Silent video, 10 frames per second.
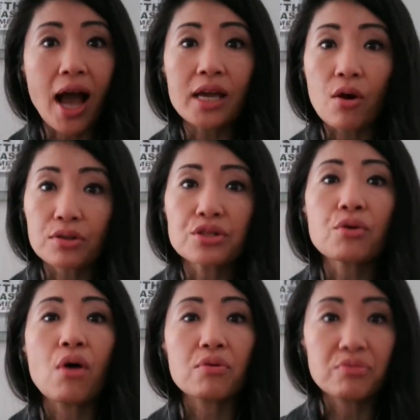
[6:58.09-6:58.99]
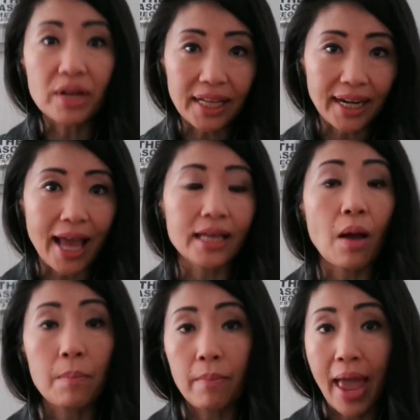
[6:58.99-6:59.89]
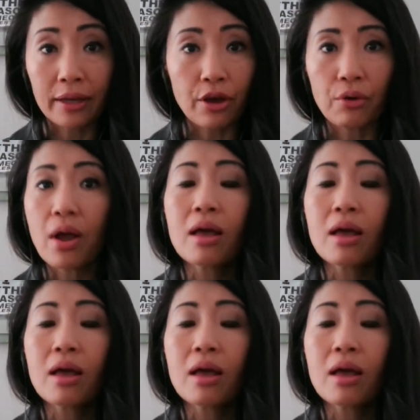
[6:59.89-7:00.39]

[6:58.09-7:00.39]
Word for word: I also really like mango.